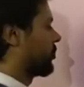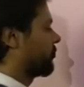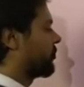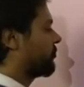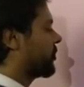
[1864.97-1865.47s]

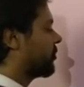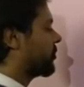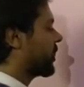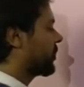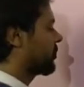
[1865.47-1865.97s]
15
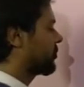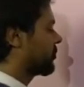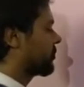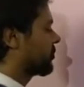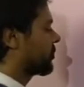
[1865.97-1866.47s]
by
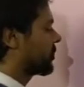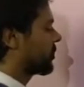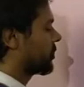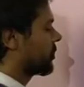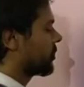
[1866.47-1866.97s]

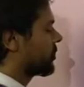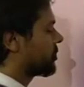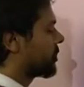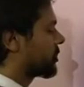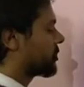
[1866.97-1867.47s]

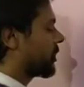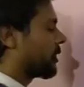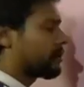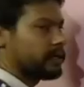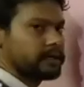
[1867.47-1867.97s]

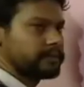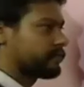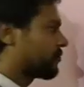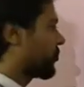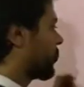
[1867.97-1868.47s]
1600.
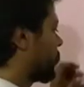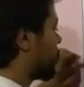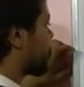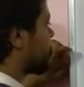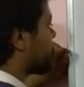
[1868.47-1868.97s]

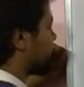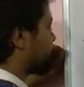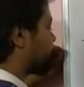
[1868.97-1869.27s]
What is it?